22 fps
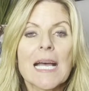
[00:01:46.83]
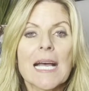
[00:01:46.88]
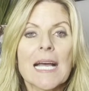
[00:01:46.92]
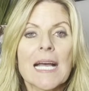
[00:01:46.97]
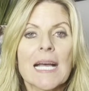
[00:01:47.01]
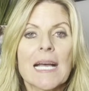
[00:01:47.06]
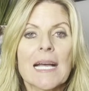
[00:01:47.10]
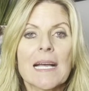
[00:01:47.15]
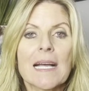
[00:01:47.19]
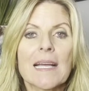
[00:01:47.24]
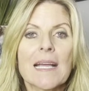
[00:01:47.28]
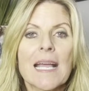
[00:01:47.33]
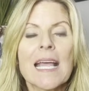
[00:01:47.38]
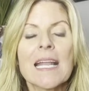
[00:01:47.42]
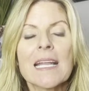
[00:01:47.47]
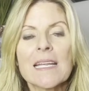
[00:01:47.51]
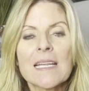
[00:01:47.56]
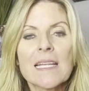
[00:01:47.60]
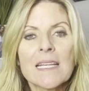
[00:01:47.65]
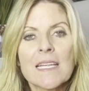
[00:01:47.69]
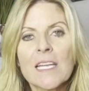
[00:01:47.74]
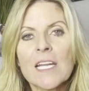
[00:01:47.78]
Uh,
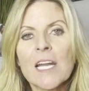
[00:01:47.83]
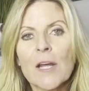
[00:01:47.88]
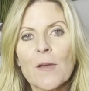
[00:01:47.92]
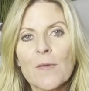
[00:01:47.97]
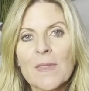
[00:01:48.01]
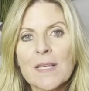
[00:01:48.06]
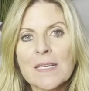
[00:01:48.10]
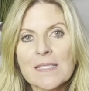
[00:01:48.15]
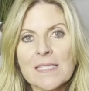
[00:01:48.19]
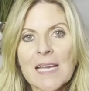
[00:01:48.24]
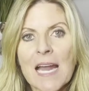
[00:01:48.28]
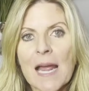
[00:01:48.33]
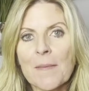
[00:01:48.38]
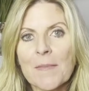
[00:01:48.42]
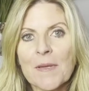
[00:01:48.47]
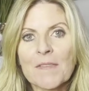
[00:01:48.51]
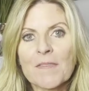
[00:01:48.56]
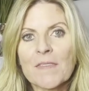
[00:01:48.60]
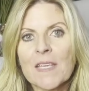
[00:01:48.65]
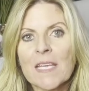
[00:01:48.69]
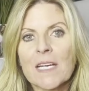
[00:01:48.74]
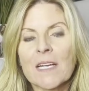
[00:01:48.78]
and you know, this time
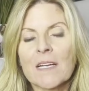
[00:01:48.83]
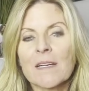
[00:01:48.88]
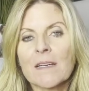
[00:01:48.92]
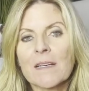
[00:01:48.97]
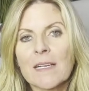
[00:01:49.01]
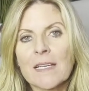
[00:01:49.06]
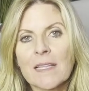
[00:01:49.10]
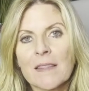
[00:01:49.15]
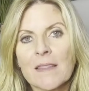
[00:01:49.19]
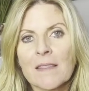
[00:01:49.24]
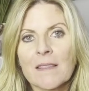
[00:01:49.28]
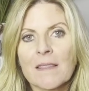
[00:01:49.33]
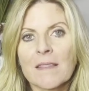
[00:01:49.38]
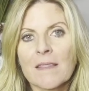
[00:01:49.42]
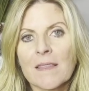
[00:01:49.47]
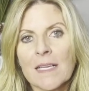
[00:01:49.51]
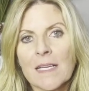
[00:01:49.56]
of year in